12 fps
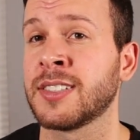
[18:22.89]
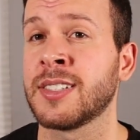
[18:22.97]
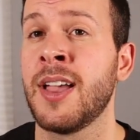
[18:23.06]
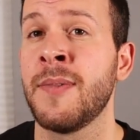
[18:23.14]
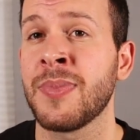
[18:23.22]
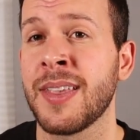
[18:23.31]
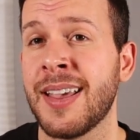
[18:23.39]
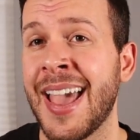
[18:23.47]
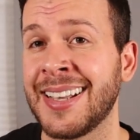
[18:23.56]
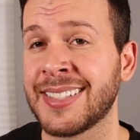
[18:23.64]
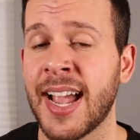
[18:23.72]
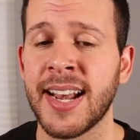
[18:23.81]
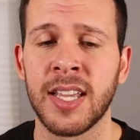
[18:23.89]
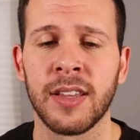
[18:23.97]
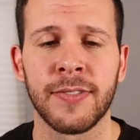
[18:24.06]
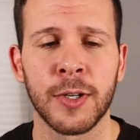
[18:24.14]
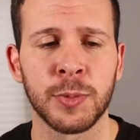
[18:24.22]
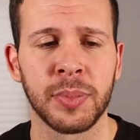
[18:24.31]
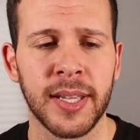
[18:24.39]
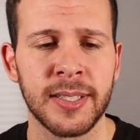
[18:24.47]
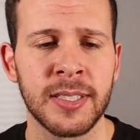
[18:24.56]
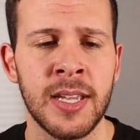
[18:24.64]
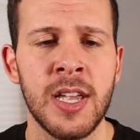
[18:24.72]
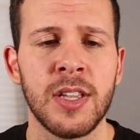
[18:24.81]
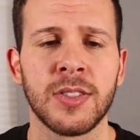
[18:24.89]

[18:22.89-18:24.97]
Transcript: us anxiety in the first place.